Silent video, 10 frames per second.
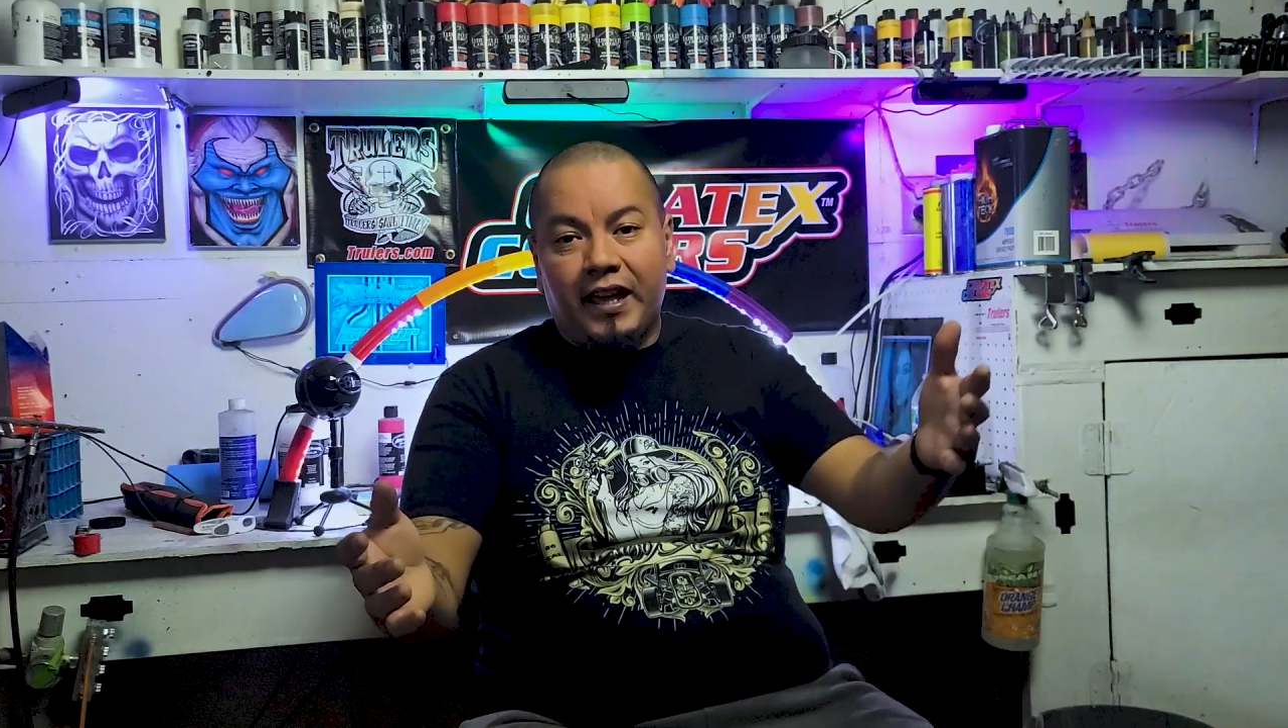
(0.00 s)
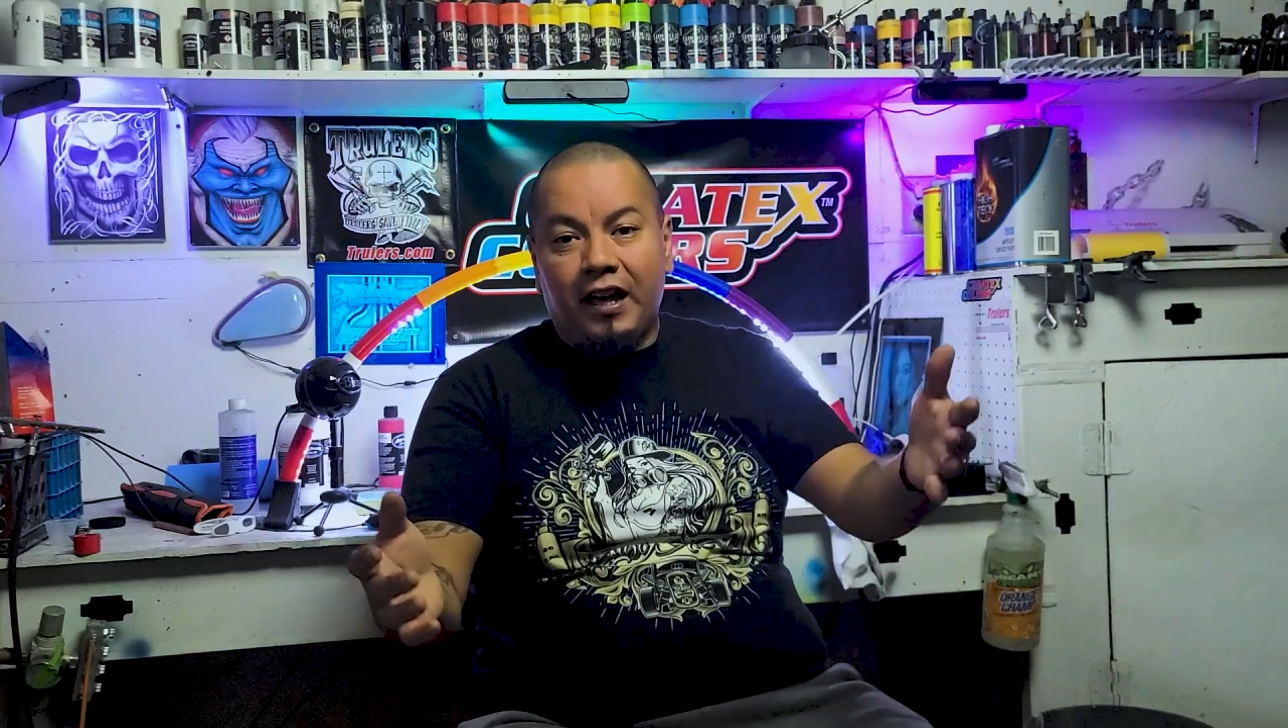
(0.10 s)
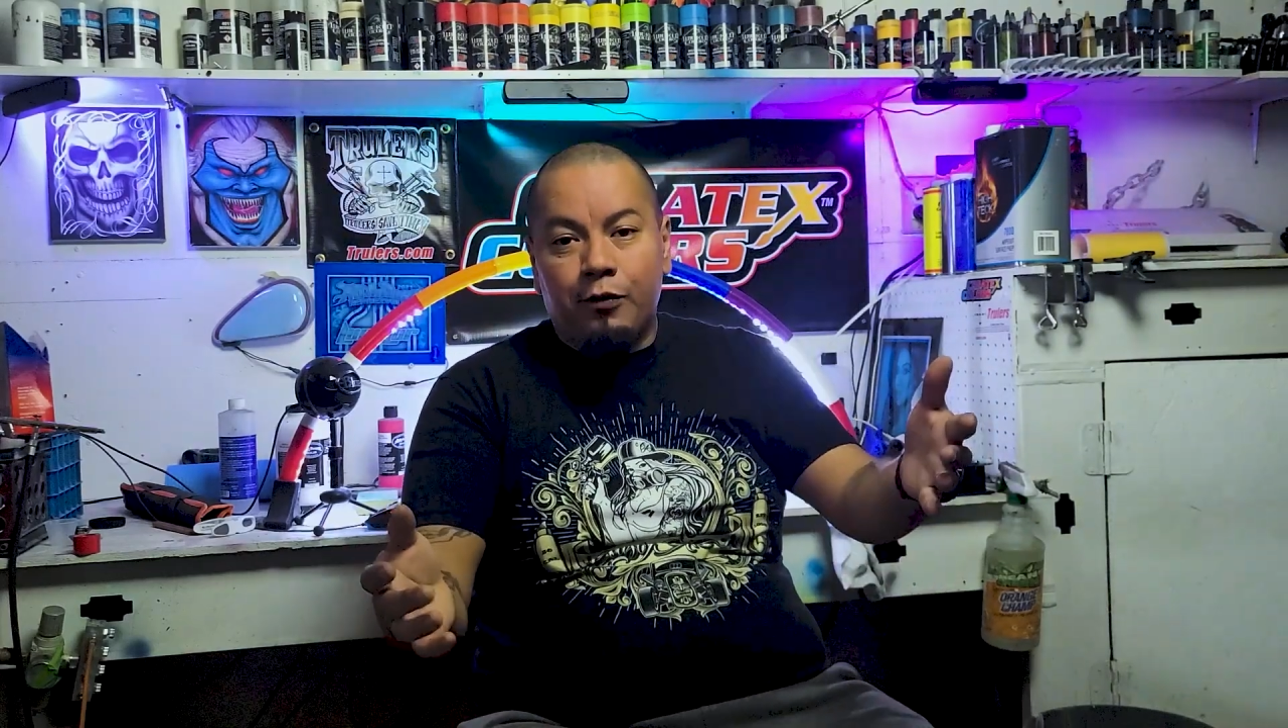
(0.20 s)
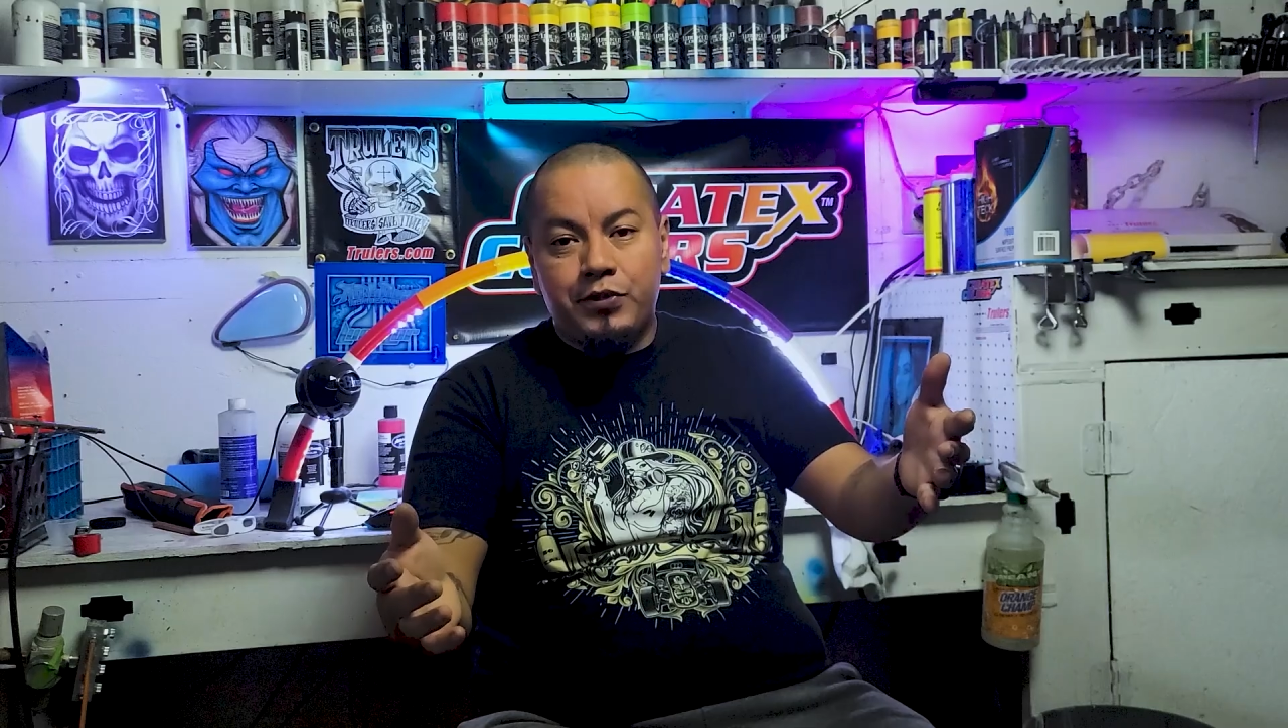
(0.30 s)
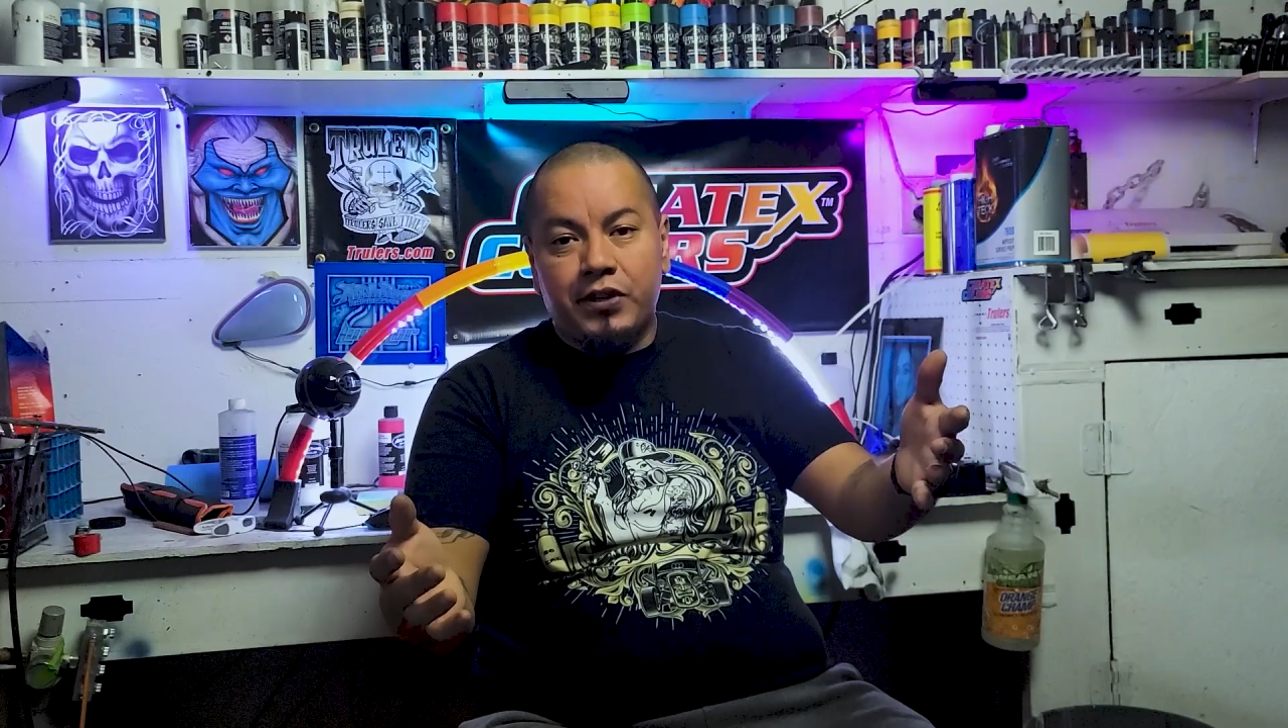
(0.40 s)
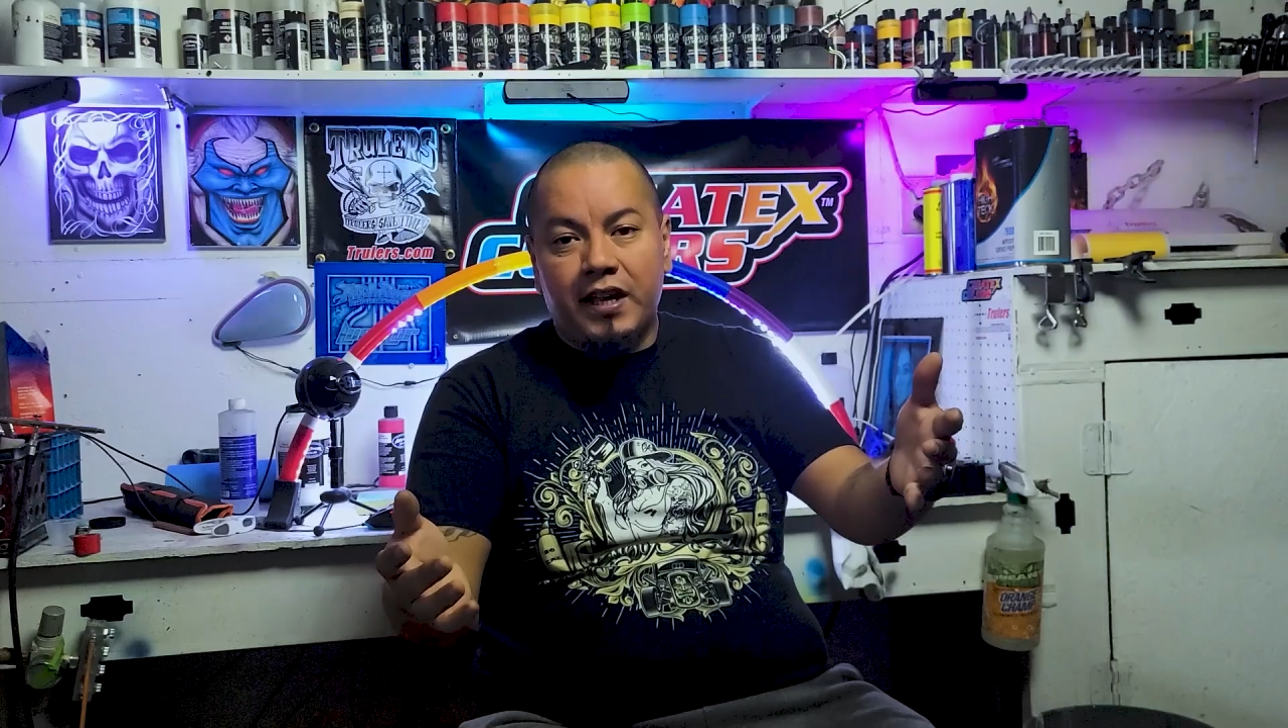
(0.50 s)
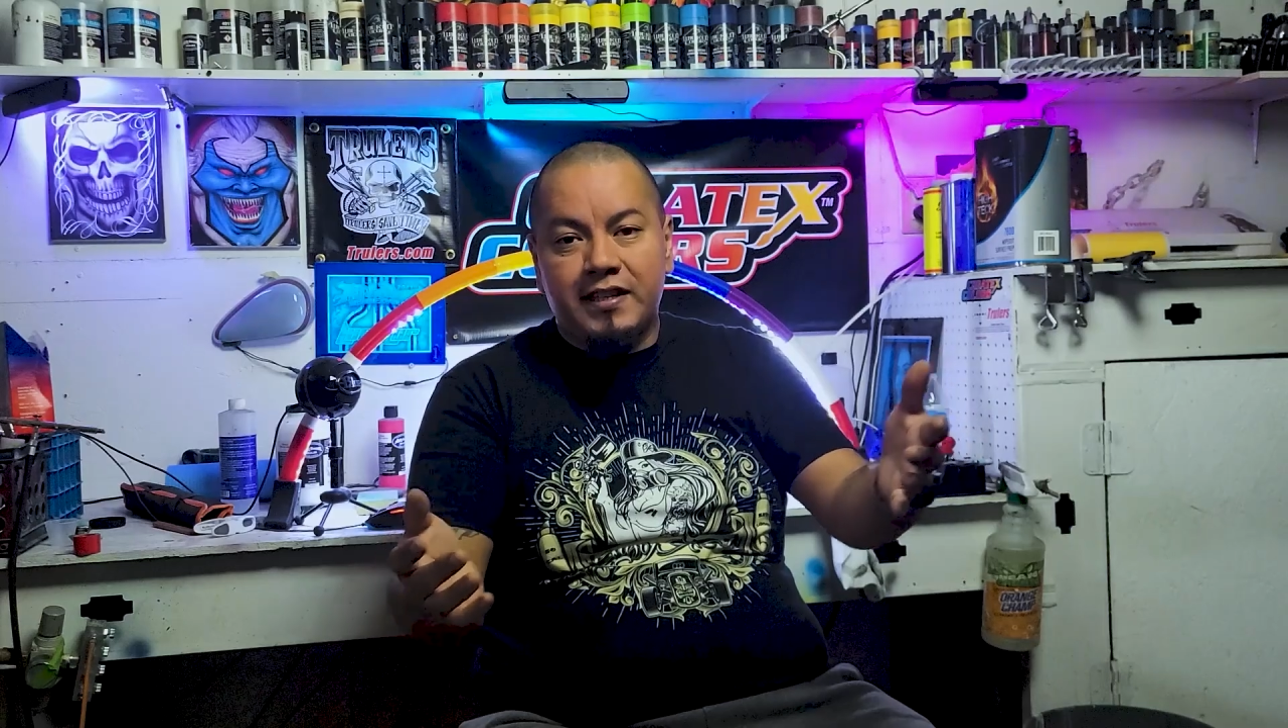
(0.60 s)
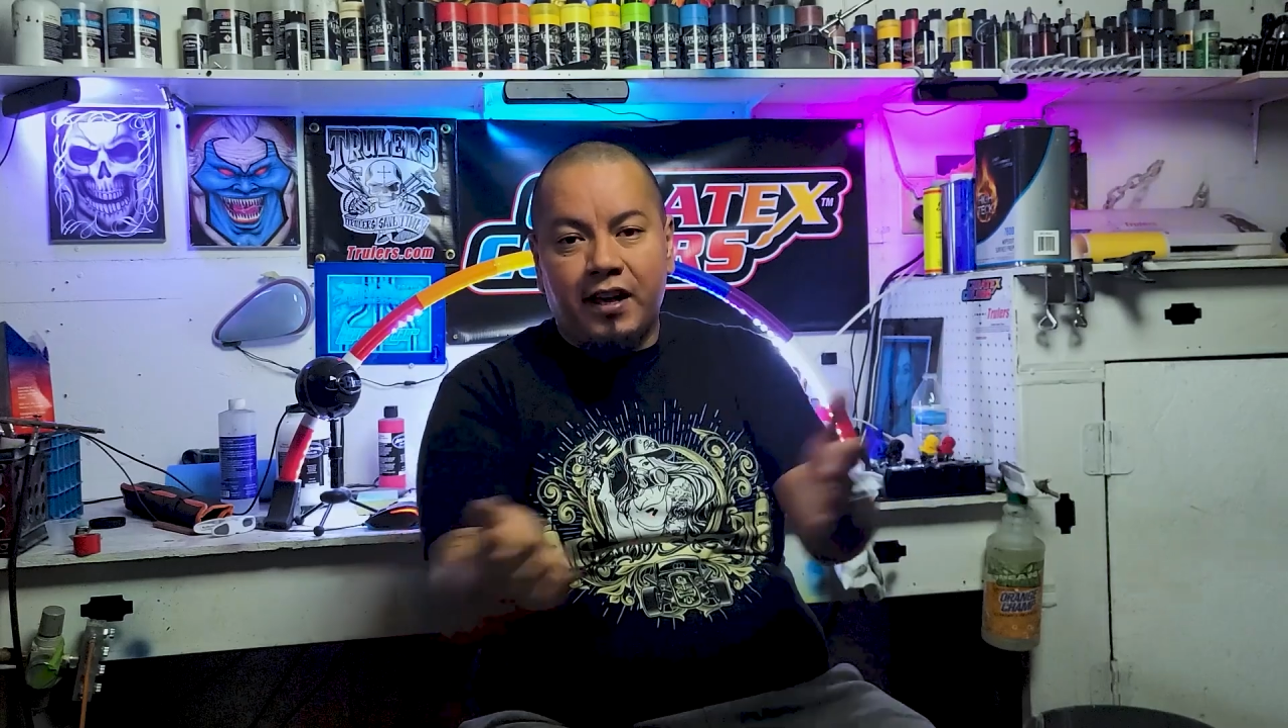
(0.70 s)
that helps you guys